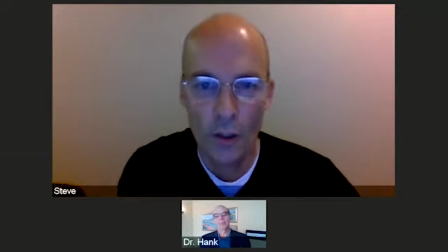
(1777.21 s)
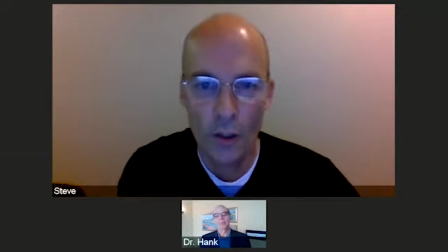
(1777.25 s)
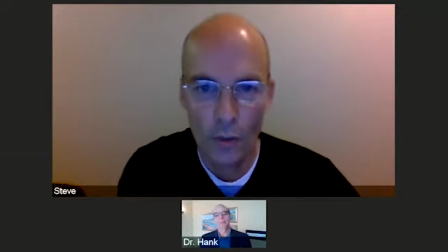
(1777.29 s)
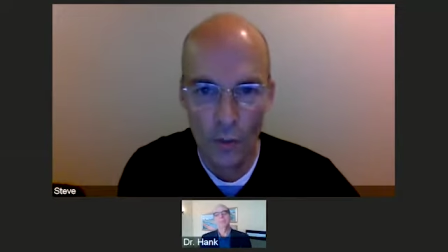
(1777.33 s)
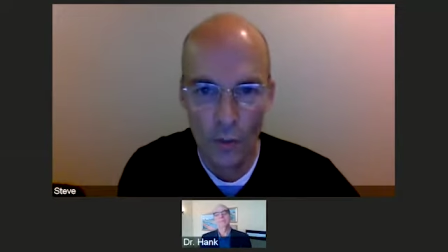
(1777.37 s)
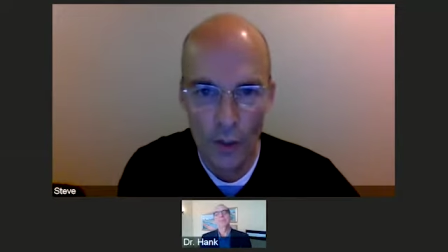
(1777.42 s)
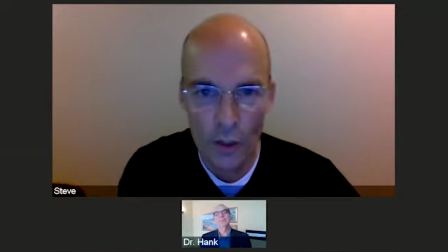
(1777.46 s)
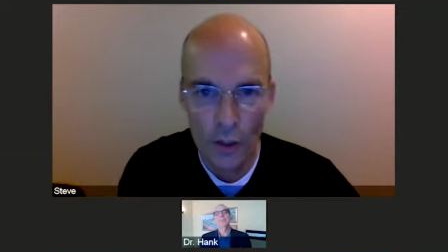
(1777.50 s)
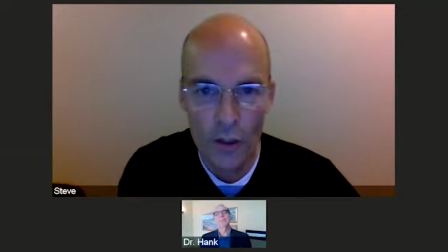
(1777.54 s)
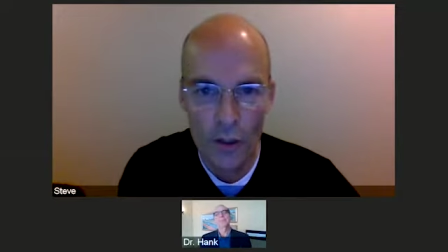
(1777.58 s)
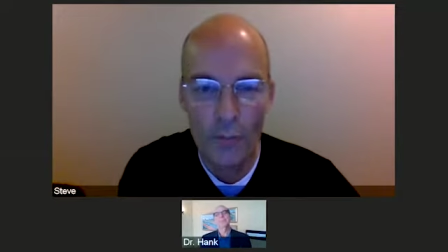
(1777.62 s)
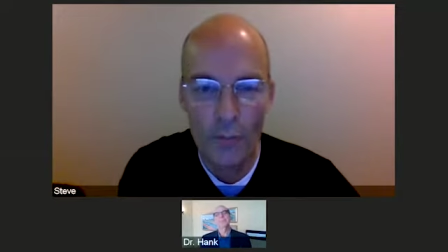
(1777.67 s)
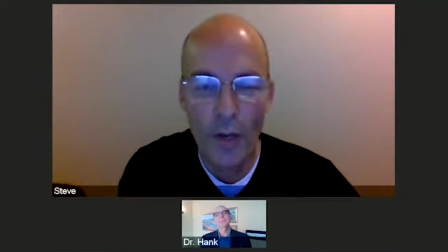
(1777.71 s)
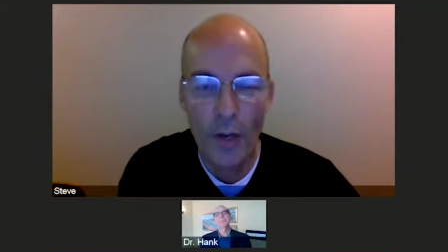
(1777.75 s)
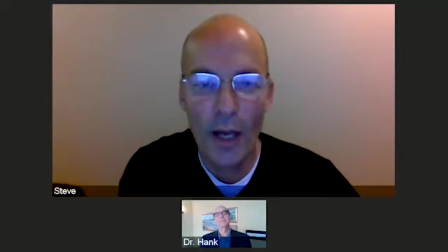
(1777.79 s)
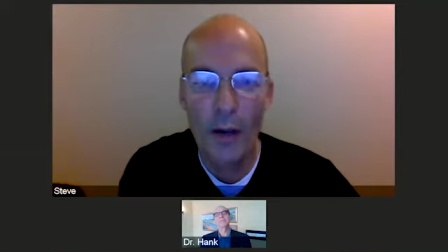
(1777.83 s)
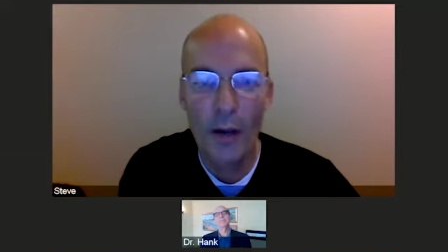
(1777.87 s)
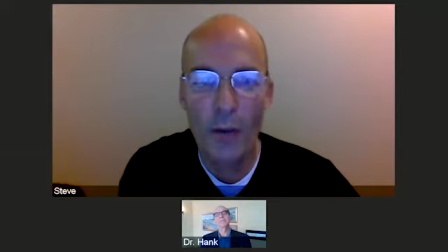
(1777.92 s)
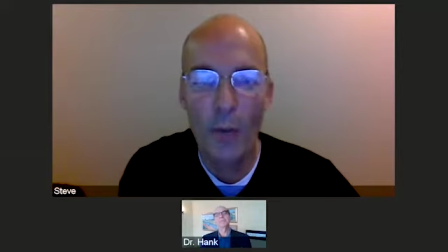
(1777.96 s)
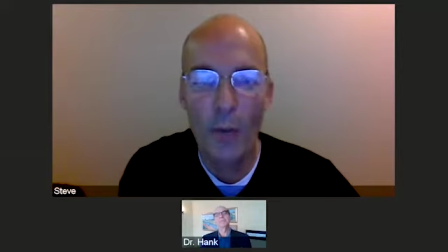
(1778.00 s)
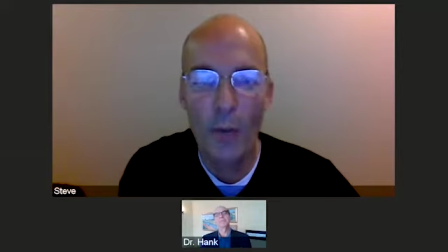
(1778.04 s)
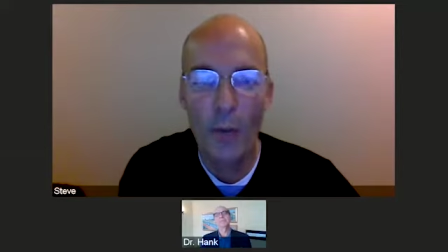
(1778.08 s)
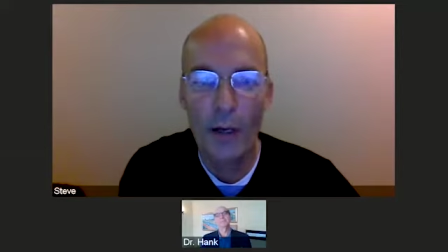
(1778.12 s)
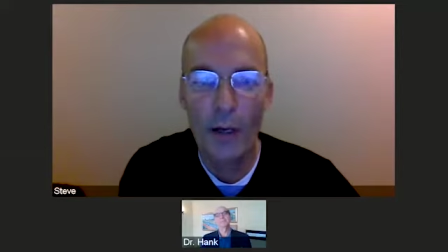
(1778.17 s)
increase my
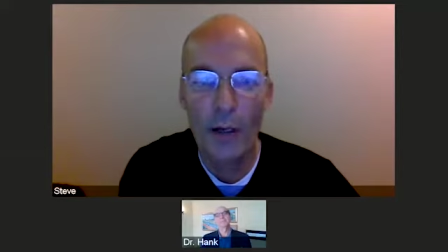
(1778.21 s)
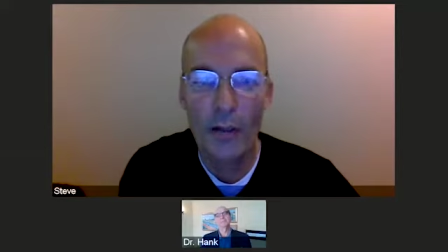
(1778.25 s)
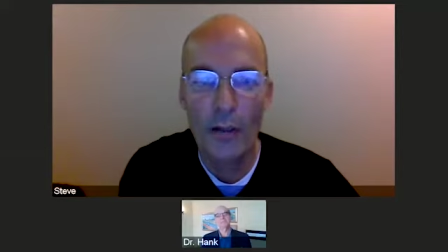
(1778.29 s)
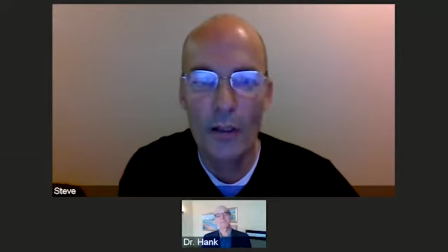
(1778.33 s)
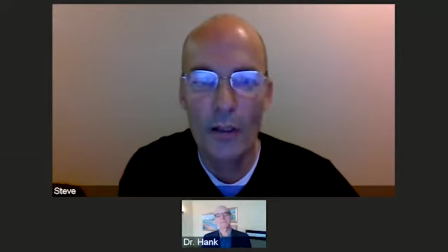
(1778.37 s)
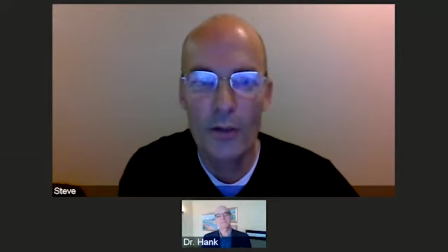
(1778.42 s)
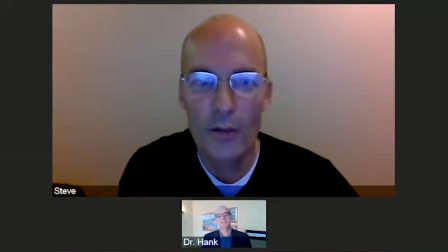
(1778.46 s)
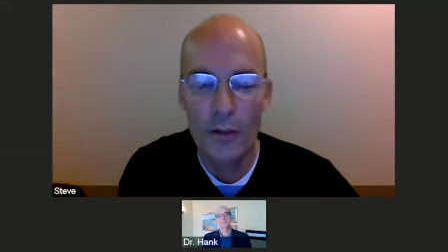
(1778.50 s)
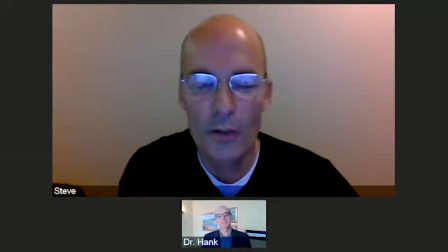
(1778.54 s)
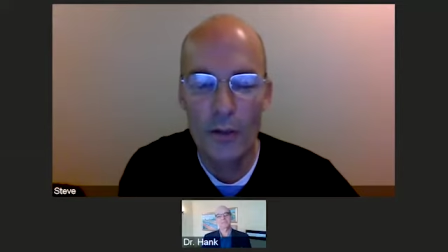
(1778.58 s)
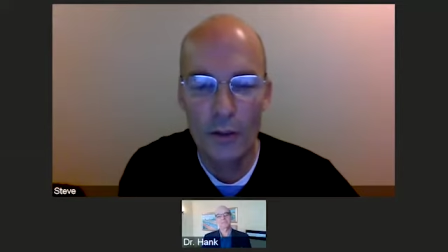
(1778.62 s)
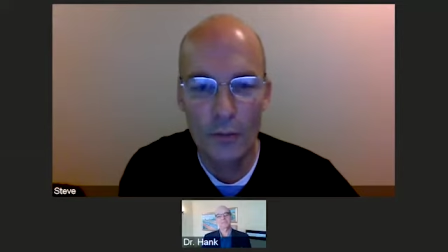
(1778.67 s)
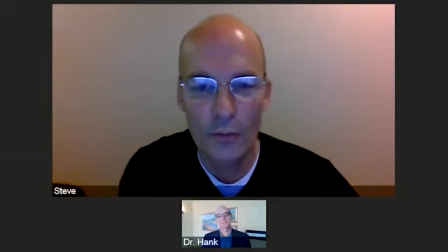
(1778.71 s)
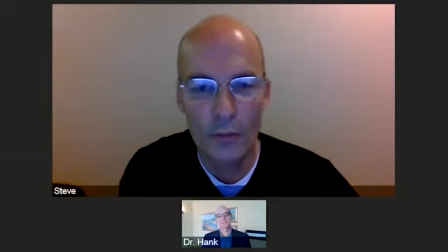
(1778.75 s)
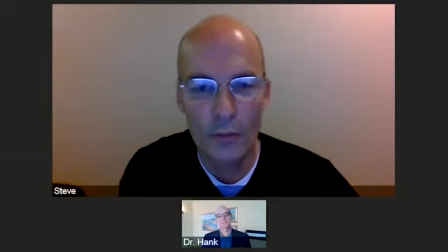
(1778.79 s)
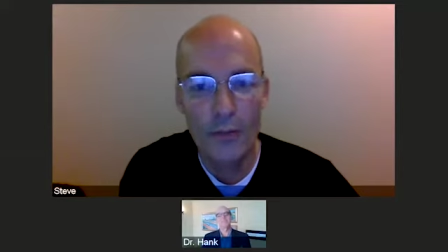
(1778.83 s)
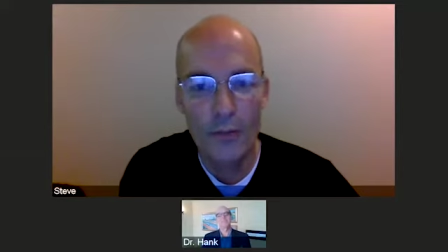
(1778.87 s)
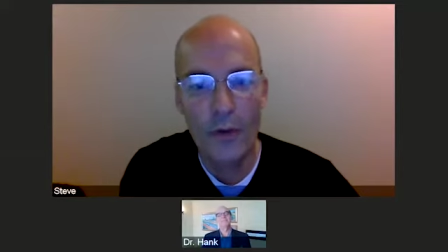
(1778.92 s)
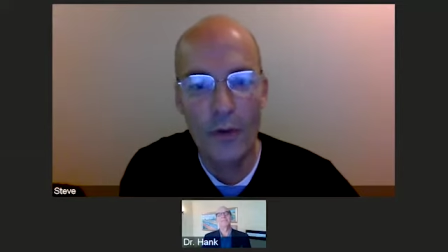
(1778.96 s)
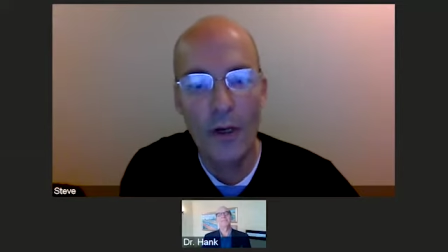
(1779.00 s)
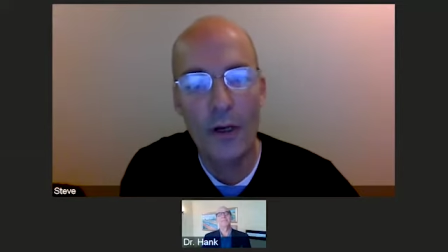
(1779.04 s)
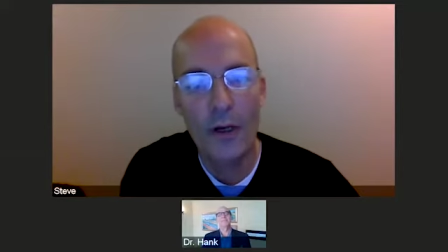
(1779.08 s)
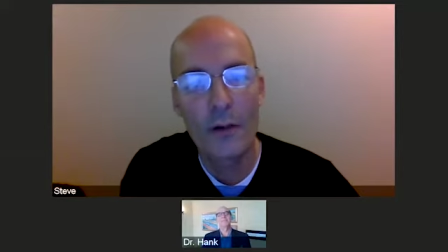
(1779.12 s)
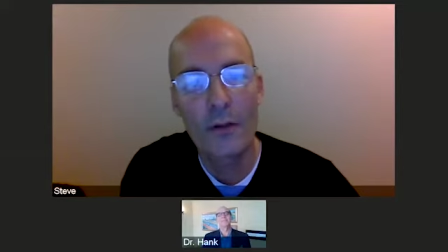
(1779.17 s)
awareness of
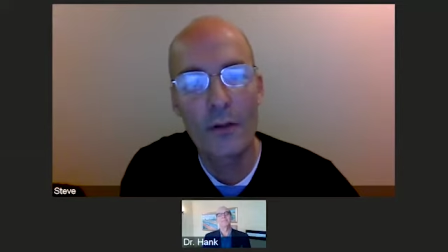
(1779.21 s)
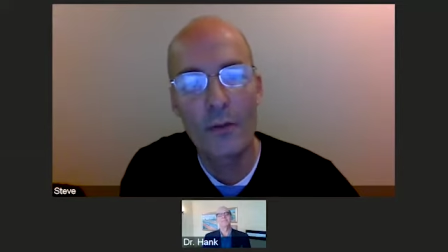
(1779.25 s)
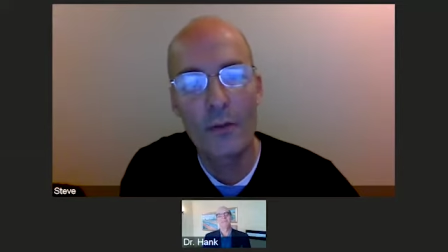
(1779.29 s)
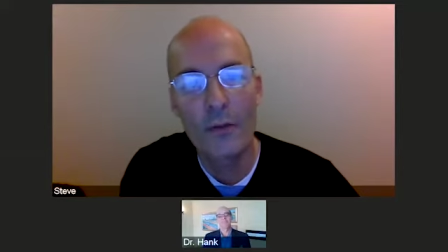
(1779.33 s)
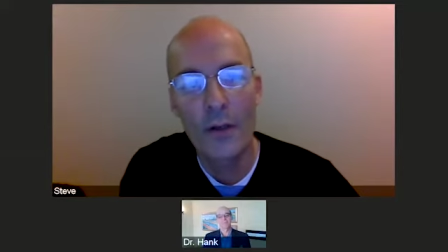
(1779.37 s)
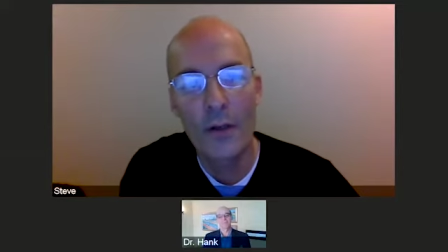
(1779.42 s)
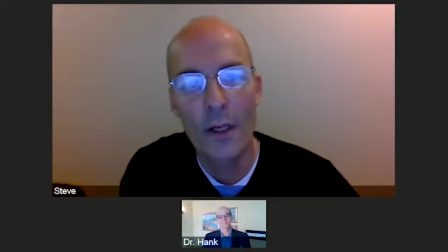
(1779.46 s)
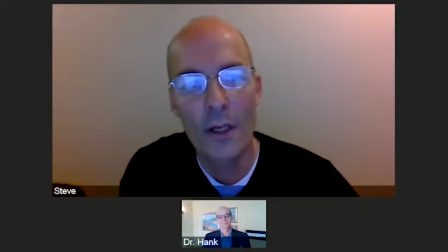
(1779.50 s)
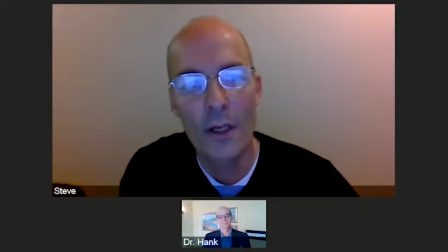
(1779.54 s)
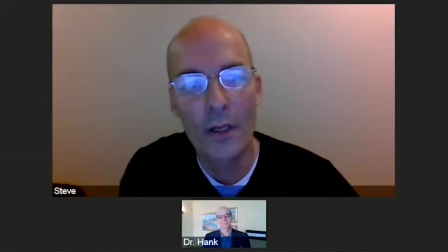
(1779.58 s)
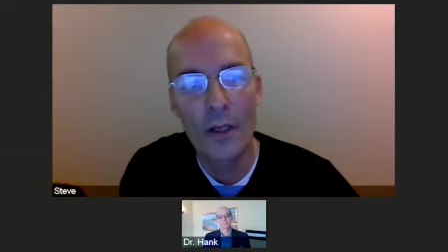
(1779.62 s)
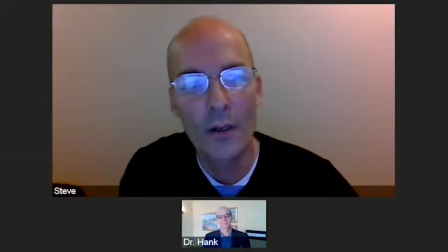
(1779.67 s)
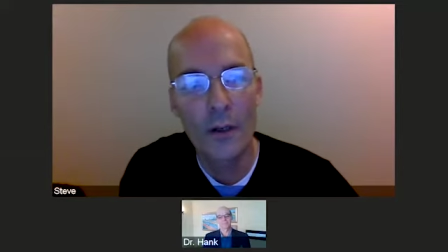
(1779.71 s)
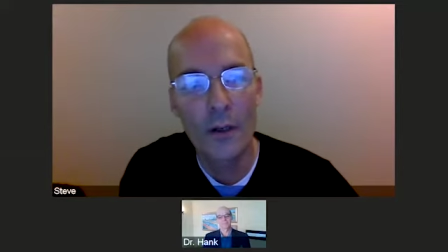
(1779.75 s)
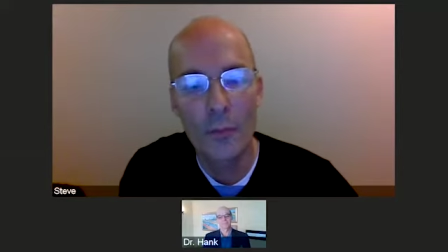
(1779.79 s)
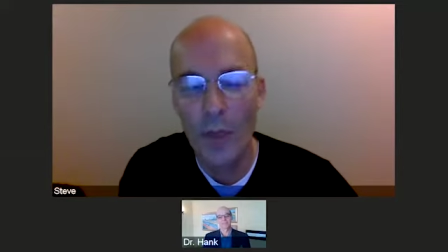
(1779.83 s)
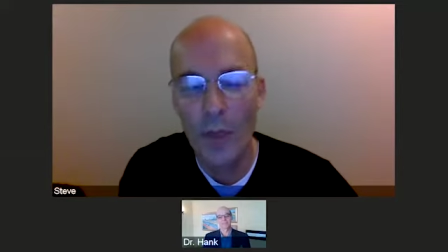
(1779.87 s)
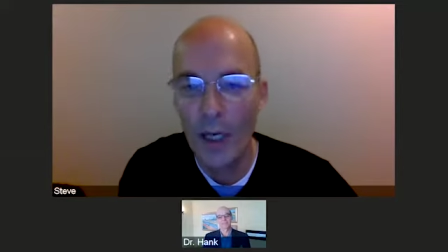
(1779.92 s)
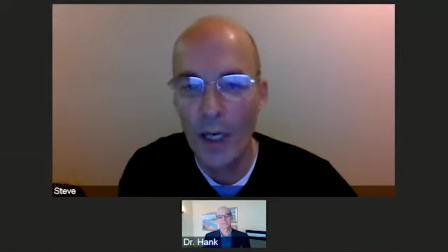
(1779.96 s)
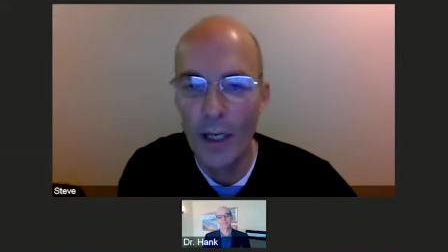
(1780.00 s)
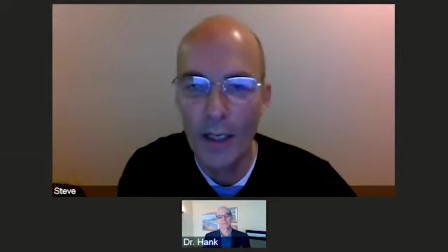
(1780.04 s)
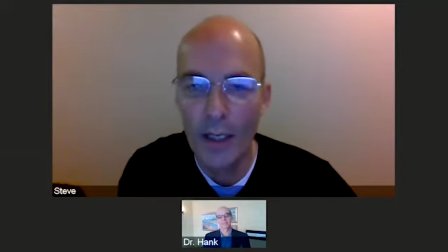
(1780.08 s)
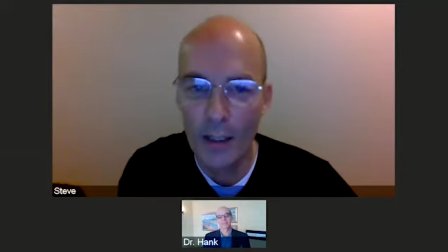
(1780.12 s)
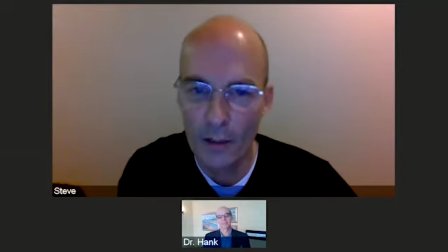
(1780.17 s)
of uh, the
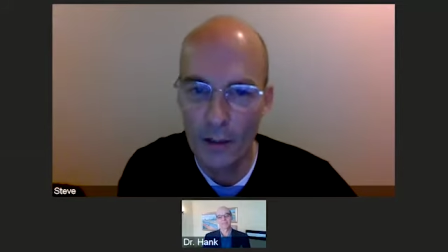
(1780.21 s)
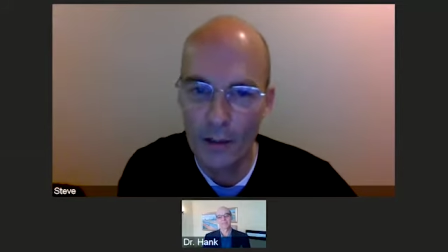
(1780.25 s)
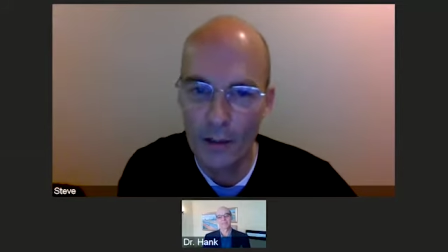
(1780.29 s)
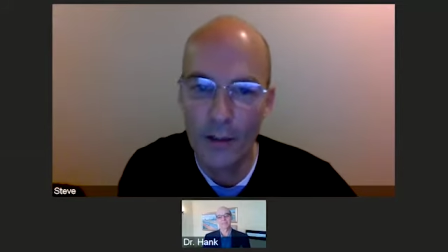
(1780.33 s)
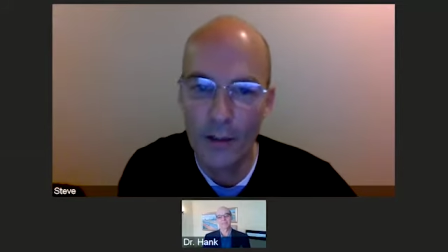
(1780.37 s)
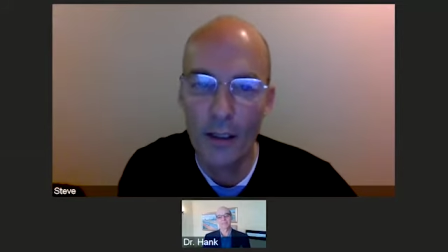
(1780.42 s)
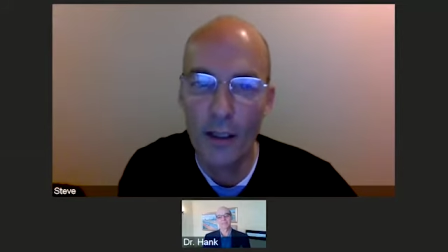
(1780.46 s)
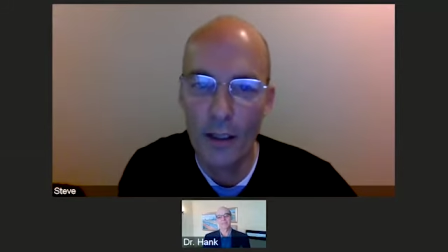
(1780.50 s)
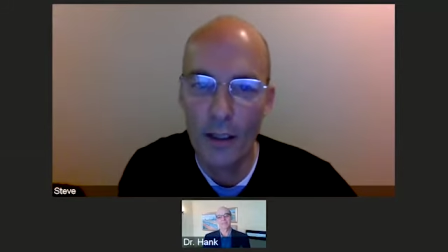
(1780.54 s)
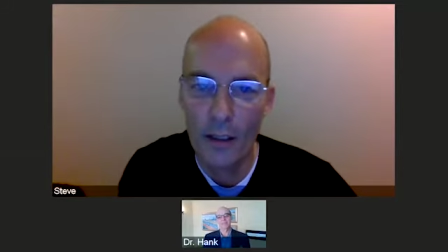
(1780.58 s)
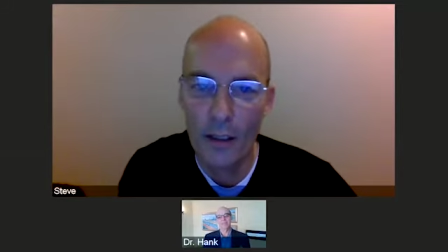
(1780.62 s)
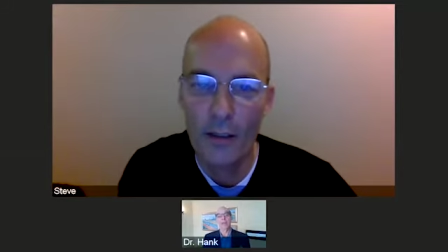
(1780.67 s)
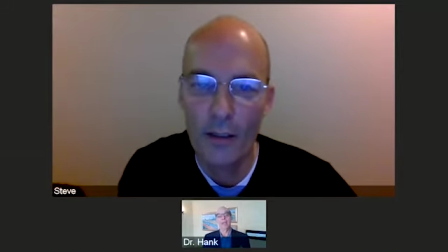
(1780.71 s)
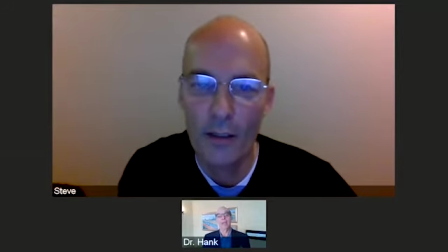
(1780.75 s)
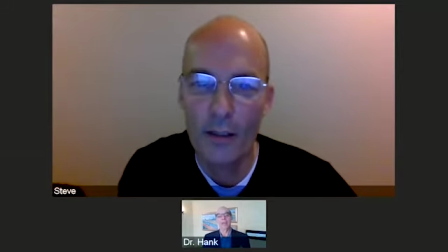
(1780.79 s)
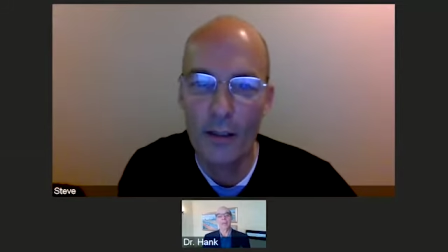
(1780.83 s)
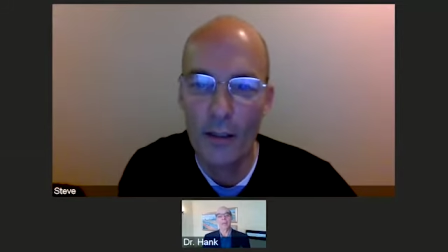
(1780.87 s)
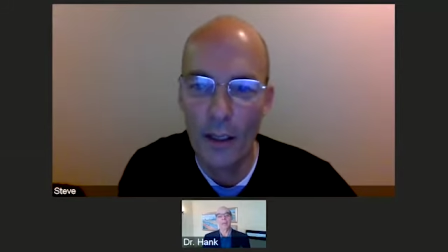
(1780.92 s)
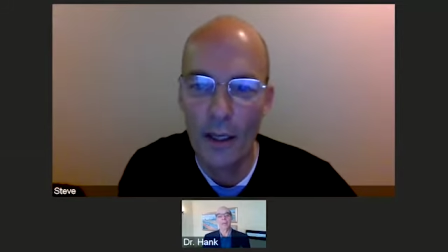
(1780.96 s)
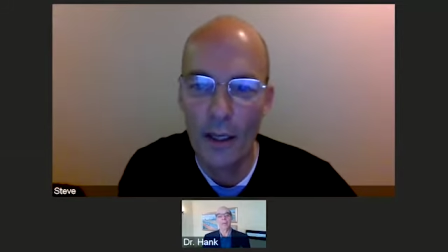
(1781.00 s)
mind, and yeah.